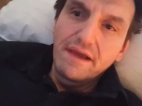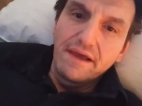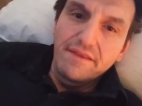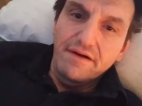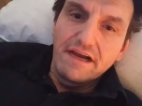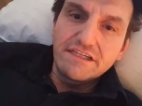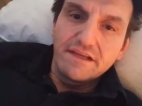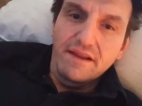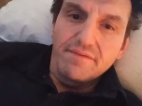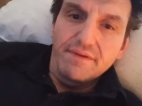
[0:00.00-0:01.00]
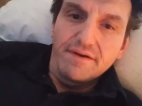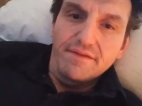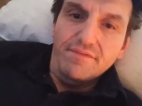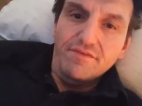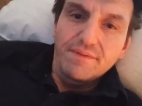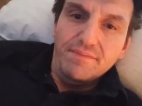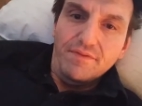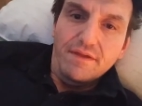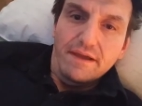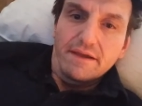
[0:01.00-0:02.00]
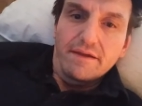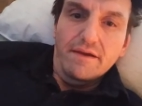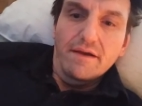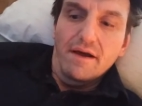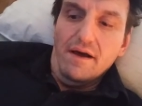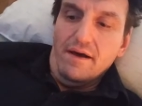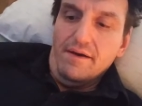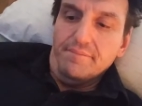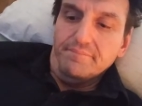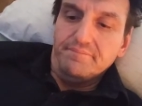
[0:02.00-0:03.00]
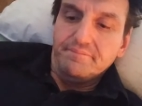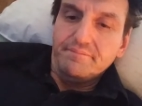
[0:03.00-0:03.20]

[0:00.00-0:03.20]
And they're actually a lot better than most people think. Um,